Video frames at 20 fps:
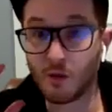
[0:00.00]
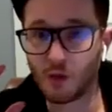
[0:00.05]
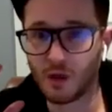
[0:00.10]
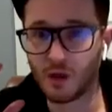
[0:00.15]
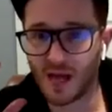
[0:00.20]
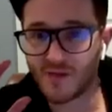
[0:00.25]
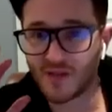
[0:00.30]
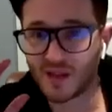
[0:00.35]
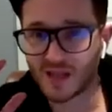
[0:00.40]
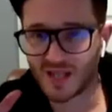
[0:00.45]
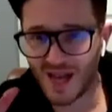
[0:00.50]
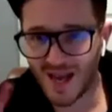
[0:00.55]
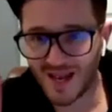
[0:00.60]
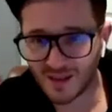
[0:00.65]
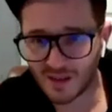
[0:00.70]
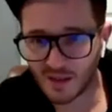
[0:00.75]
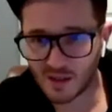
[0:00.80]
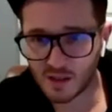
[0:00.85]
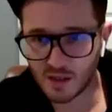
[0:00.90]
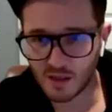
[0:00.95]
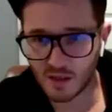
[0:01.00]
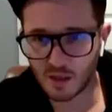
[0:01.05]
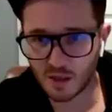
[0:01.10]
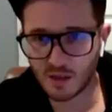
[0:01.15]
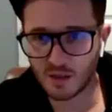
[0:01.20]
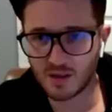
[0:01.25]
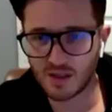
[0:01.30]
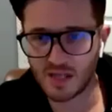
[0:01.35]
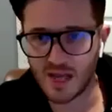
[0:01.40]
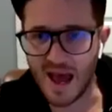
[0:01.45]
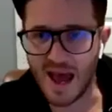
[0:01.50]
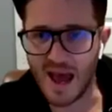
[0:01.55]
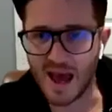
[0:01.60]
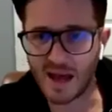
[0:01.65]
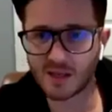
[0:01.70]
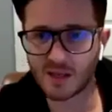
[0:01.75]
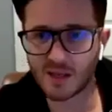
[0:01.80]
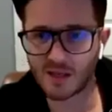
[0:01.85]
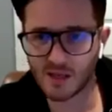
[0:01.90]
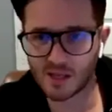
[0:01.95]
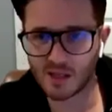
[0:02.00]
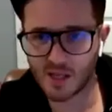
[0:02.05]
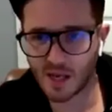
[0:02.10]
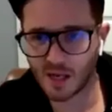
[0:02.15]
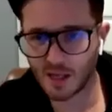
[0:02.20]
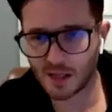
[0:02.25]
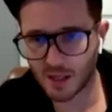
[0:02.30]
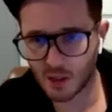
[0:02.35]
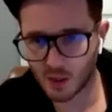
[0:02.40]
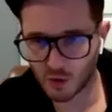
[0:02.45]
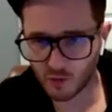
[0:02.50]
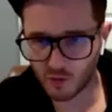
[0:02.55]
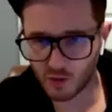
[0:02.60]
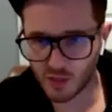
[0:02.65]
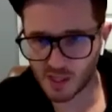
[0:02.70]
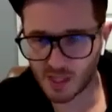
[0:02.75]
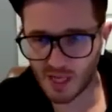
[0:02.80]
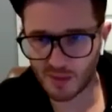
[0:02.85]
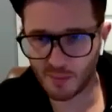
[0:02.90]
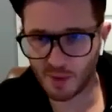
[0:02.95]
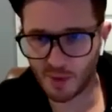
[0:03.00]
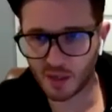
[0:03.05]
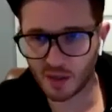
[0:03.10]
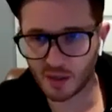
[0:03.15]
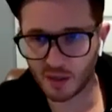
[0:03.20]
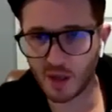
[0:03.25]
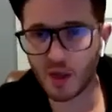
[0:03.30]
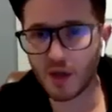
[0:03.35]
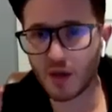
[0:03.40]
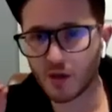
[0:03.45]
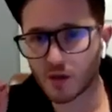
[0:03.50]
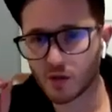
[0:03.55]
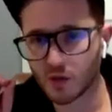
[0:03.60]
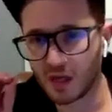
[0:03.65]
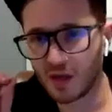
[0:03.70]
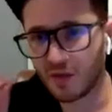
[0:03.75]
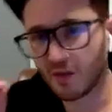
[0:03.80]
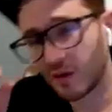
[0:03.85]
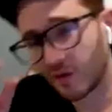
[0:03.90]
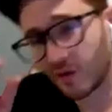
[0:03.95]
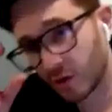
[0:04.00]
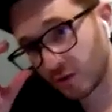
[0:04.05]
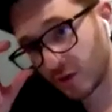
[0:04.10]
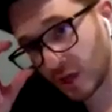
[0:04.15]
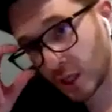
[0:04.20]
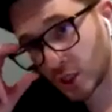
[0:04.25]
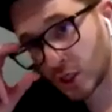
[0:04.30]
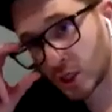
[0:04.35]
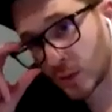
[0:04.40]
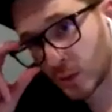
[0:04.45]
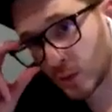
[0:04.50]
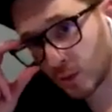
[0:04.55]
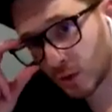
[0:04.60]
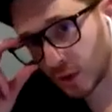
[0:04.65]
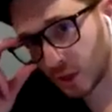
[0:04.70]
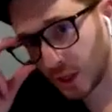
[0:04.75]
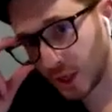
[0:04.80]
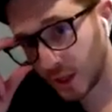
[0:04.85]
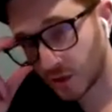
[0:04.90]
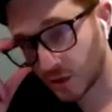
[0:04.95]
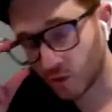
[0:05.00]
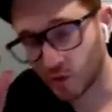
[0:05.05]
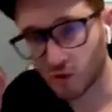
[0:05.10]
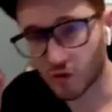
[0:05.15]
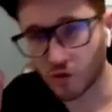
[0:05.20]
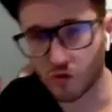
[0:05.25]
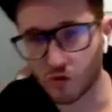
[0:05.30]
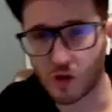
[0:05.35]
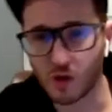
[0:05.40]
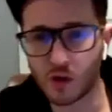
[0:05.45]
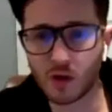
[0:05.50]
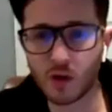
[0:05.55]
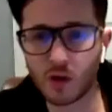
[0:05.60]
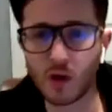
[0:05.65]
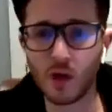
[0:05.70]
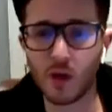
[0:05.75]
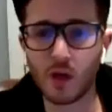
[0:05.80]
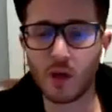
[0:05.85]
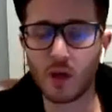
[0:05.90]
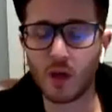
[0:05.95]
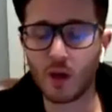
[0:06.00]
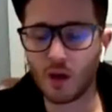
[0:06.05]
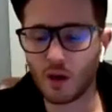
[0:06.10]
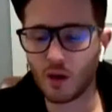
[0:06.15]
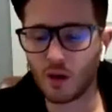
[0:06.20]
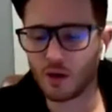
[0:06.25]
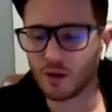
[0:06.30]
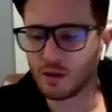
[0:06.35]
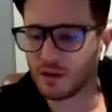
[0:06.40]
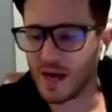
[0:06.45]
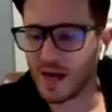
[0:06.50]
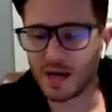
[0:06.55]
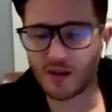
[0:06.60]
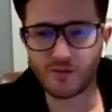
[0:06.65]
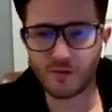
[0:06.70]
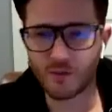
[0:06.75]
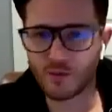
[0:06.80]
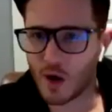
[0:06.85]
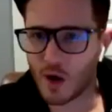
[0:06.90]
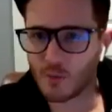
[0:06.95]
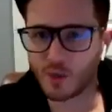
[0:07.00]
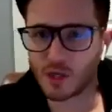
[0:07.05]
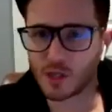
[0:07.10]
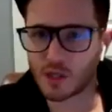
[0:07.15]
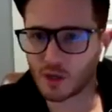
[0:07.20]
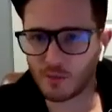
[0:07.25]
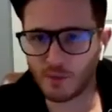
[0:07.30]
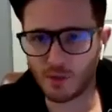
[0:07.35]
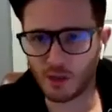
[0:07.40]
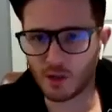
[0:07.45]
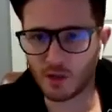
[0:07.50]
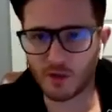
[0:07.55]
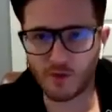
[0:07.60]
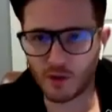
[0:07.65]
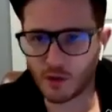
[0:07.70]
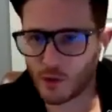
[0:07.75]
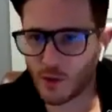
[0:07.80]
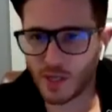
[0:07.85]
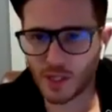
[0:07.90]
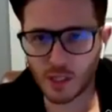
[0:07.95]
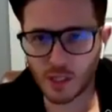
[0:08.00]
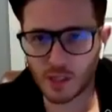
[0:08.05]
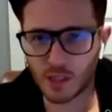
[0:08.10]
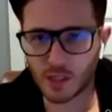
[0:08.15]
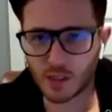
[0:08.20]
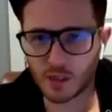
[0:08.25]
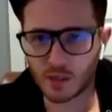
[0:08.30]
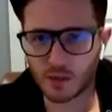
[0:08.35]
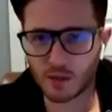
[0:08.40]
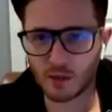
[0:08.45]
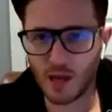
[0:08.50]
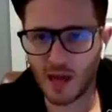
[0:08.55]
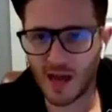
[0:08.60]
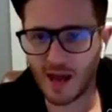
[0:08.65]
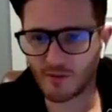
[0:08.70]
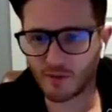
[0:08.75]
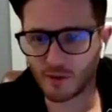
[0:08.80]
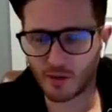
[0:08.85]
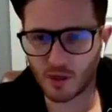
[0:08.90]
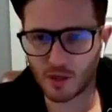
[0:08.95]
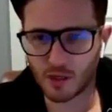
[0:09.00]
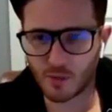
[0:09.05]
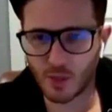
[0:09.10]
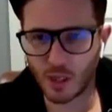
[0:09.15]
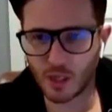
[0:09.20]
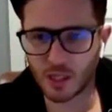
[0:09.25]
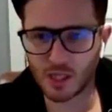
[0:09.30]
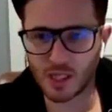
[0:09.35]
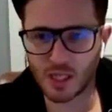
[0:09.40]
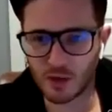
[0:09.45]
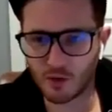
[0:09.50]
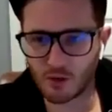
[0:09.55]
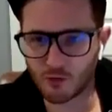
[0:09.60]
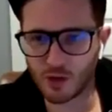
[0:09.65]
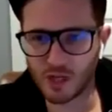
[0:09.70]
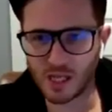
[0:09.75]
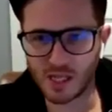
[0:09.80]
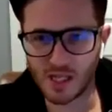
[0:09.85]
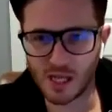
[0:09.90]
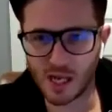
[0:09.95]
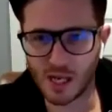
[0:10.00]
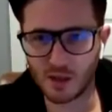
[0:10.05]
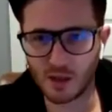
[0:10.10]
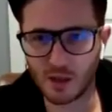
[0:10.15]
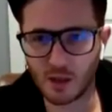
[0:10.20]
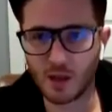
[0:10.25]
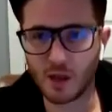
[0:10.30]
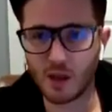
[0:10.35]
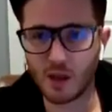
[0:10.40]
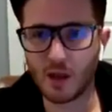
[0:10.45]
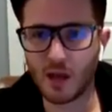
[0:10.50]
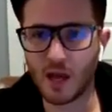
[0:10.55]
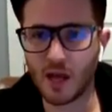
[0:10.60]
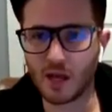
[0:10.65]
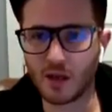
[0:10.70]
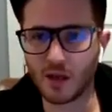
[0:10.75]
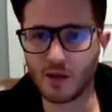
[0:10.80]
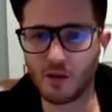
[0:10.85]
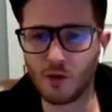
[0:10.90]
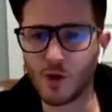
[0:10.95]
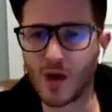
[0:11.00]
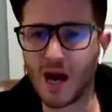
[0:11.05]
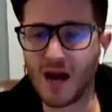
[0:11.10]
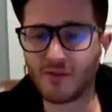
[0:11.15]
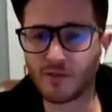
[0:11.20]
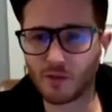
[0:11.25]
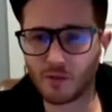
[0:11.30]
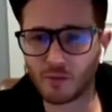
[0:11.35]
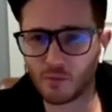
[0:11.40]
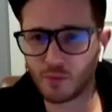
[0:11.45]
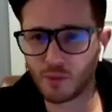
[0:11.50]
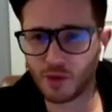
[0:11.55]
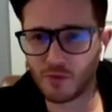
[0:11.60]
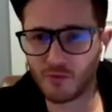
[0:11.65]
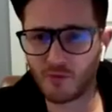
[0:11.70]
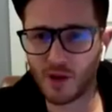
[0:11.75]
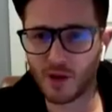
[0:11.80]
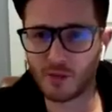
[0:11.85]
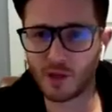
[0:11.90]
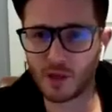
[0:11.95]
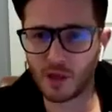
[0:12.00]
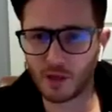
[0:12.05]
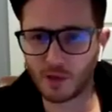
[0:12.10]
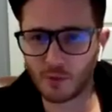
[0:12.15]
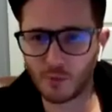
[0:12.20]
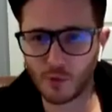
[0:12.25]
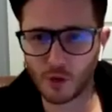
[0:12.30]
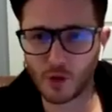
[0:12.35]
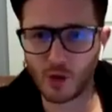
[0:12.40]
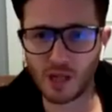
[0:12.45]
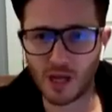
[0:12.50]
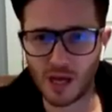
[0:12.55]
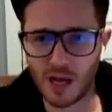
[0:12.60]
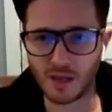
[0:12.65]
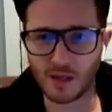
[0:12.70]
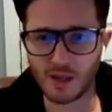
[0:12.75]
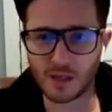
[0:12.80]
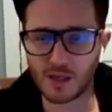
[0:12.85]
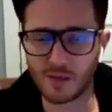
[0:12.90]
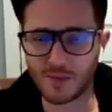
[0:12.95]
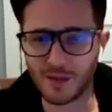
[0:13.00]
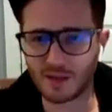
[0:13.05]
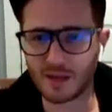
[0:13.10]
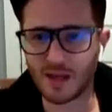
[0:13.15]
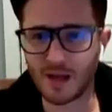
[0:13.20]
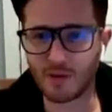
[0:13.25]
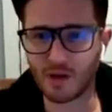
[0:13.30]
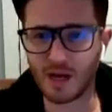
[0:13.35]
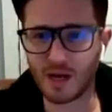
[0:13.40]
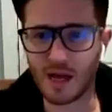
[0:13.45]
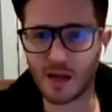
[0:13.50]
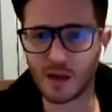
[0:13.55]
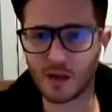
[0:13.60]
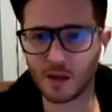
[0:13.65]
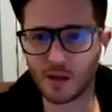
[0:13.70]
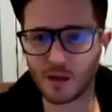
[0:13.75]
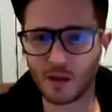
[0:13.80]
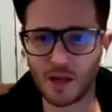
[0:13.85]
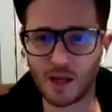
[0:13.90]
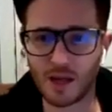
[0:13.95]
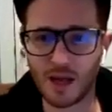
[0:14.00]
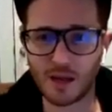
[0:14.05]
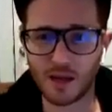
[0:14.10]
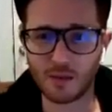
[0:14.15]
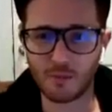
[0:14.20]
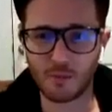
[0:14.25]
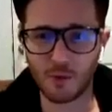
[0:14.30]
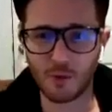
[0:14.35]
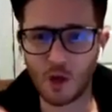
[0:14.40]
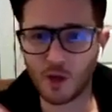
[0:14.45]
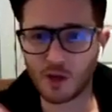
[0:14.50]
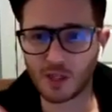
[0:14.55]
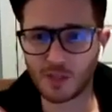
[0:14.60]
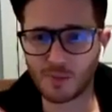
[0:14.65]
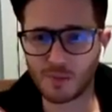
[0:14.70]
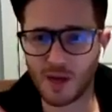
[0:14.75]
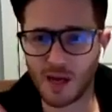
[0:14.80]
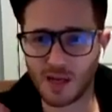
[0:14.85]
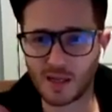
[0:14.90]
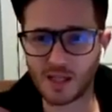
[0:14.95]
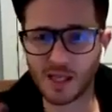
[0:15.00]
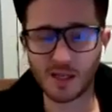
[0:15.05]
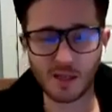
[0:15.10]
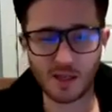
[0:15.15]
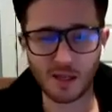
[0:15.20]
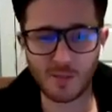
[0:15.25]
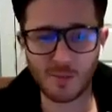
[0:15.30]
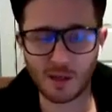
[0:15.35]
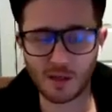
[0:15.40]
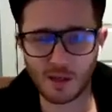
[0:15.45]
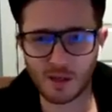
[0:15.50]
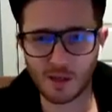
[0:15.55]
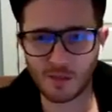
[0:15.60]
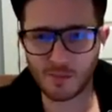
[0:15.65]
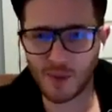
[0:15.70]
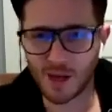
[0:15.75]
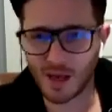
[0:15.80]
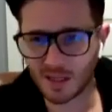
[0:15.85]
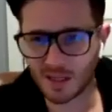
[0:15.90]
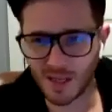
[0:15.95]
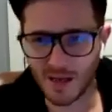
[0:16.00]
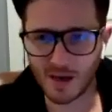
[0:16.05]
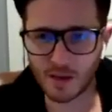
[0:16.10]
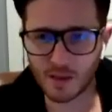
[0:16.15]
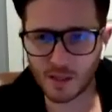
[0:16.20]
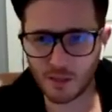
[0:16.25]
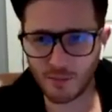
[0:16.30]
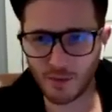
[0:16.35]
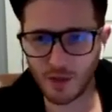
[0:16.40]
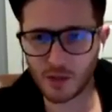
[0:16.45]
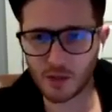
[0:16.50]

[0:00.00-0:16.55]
will have the tendency to act as a psychological reset button. So even if your relationships with your clients were strong, a lot of companies are going to be looking for new agencies after this because it's like a reset. And you have to be very brutally honest about that reality. And I know this, I sent an email to my entire team